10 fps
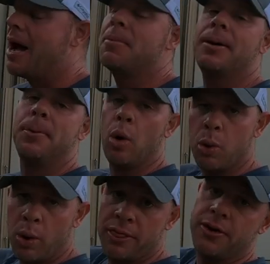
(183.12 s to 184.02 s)
I, I,
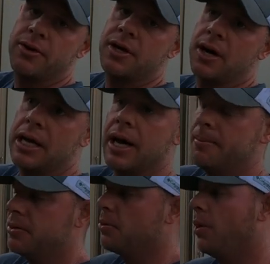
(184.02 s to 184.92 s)
pulled the 130 on it
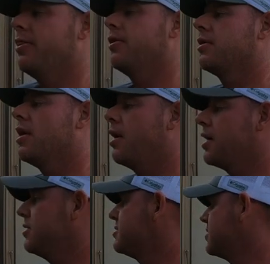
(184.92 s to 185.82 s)
i put the 130 on
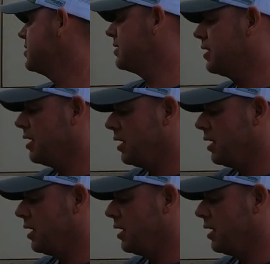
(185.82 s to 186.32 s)
it to see